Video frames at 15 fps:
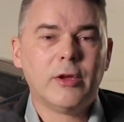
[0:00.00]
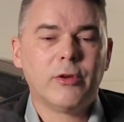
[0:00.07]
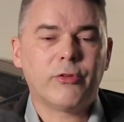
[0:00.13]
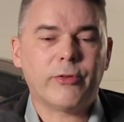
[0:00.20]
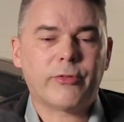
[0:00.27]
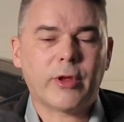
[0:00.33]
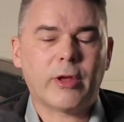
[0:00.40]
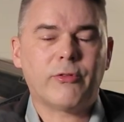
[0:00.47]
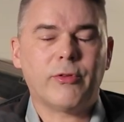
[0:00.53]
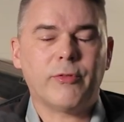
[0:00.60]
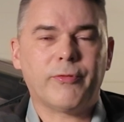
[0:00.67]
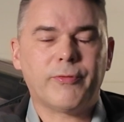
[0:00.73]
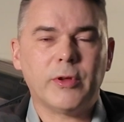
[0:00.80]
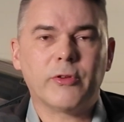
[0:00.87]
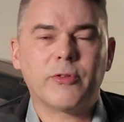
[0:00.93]
She said she
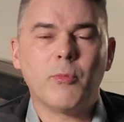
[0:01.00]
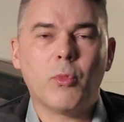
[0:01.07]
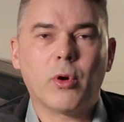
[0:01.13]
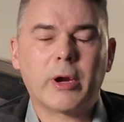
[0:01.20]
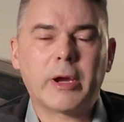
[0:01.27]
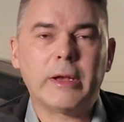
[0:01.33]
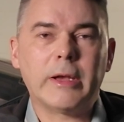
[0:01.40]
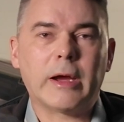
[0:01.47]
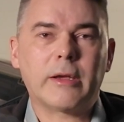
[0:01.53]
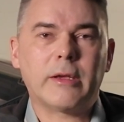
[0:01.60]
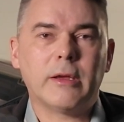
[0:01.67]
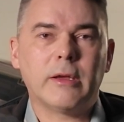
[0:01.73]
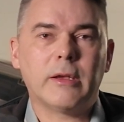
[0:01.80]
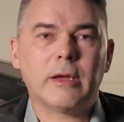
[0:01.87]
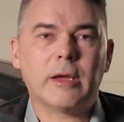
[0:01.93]
feels more
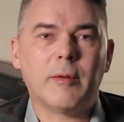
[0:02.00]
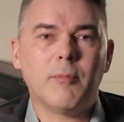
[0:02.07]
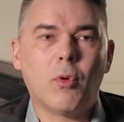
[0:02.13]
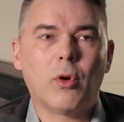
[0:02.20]
connected and